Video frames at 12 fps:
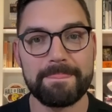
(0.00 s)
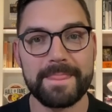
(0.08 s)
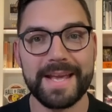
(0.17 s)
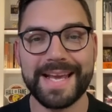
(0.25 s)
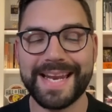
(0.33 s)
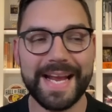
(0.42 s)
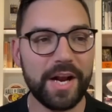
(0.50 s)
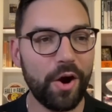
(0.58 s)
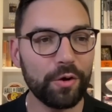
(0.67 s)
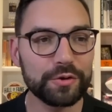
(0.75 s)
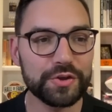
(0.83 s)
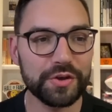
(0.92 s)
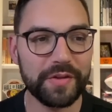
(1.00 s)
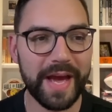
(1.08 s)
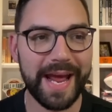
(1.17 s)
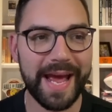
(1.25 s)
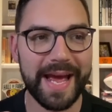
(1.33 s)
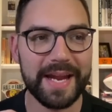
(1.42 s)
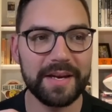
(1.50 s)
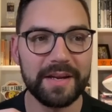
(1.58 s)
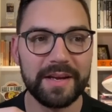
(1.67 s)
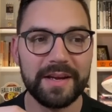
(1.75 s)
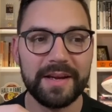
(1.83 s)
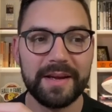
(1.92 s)
in a culture that had
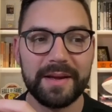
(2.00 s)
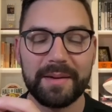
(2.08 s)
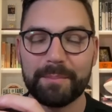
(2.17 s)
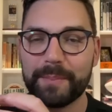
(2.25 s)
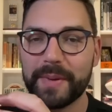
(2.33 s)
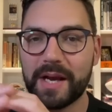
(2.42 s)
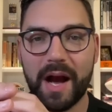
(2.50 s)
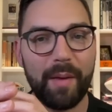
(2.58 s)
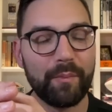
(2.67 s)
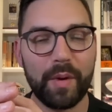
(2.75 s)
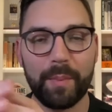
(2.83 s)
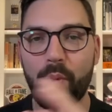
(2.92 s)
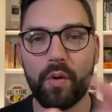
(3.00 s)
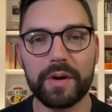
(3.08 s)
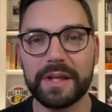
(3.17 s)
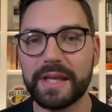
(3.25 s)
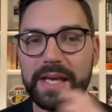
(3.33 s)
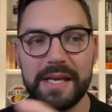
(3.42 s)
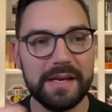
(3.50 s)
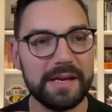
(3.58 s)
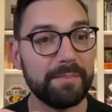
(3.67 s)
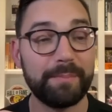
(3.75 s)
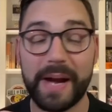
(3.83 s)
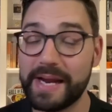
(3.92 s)
become reportedly,
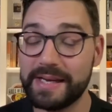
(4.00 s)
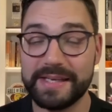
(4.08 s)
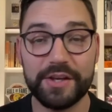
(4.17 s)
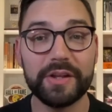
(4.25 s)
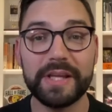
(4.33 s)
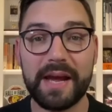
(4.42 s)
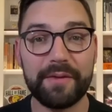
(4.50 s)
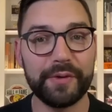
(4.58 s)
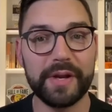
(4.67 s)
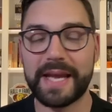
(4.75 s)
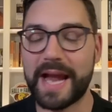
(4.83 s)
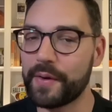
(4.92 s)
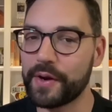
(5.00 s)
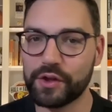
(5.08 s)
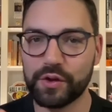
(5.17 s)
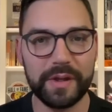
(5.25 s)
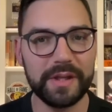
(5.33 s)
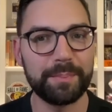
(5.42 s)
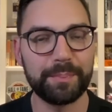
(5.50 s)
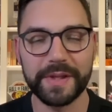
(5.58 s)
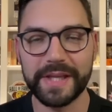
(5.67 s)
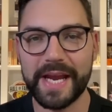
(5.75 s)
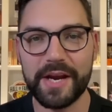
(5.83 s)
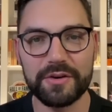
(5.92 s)
by nearly every account, including the
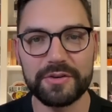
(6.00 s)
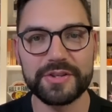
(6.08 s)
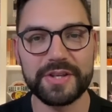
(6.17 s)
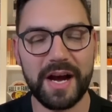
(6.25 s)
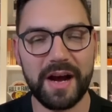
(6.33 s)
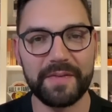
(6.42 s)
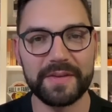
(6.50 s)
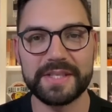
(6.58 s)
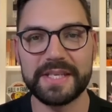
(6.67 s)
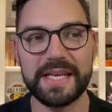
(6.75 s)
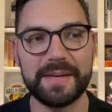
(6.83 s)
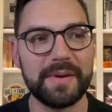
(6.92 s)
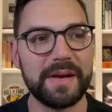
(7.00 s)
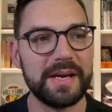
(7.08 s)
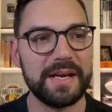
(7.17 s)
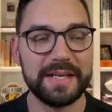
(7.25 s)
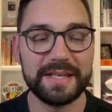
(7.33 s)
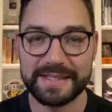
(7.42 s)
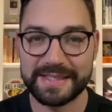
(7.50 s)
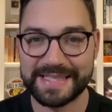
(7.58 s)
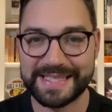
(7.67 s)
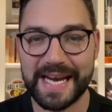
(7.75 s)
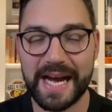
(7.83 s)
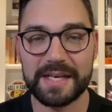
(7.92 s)
players on the team,
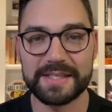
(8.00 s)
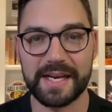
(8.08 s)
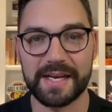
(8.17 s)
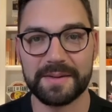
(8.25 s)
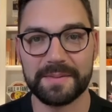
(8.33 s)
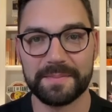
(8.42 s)
toxic.